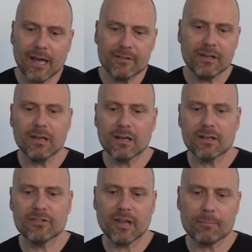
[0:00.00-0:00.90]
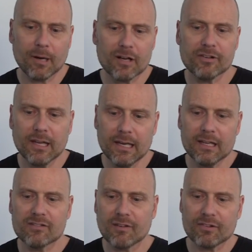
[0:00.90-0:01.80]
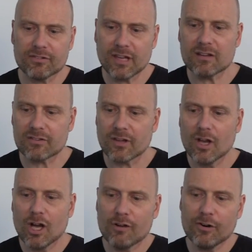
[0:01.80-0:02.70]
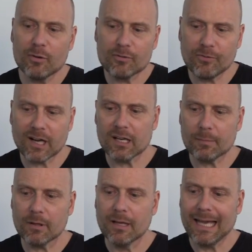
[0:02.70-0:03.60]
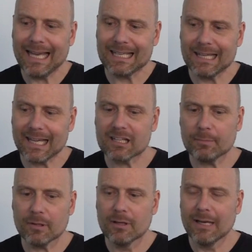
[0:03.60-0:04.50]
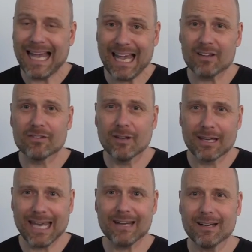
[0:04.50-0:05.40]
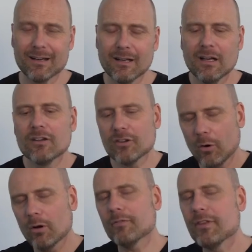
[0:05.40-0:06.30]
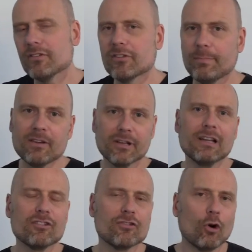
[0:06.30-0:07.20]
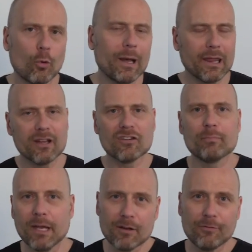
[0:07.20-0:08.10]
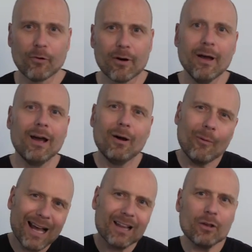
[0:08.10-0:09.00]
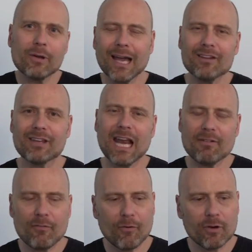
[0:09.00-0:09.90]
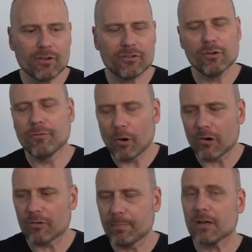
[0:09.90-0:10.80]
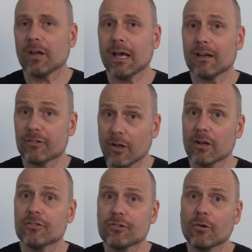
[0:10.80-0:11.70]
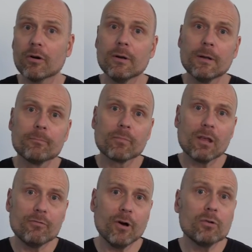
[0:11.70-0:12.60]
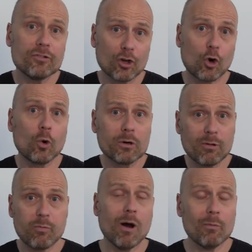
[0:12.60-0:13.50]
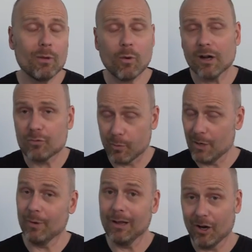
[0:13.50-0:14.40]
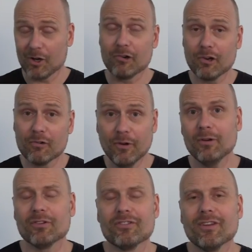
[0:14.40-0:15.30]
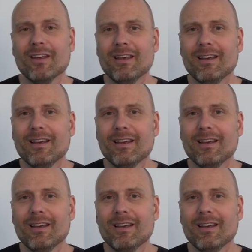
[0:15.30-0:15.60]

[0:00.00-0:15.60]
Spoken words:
idea is that party elites have a sense of who is viable and electable as a candidate." So all of this is basically just Orwellian speak for, well, you guys can have a voice, you voters, and as long as your votes accord with what we want, we will honor your votes.